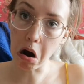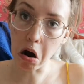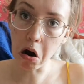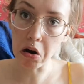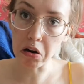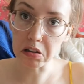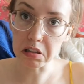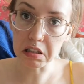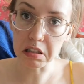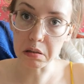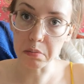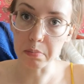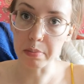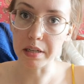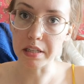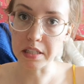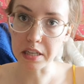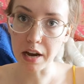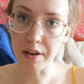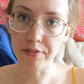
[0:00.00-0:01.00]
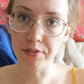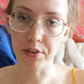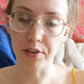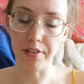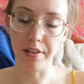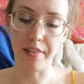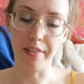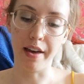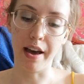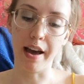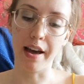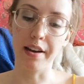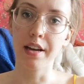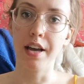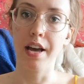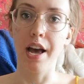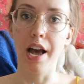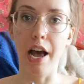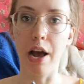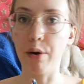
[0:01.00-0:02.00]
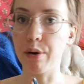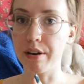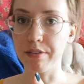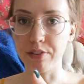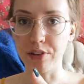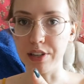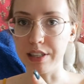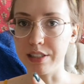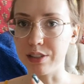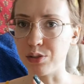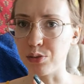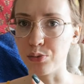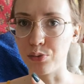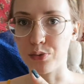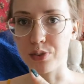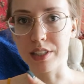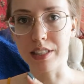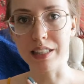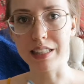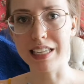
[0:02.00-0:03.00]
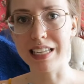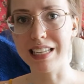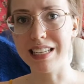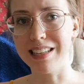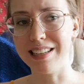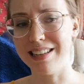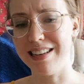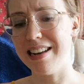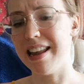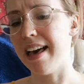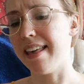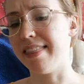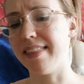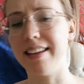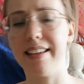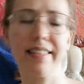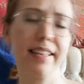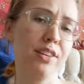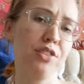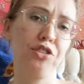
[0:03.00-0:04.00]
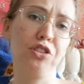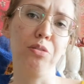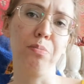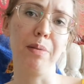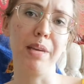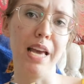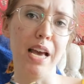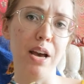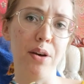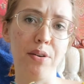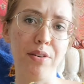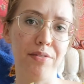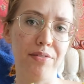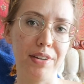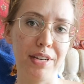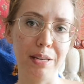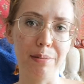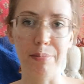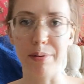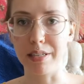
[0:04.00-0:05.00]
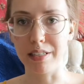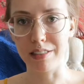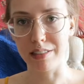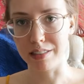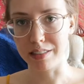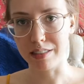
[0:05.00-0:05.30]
a little bit tougher than that. However, it's really nothing that should be out of anybody's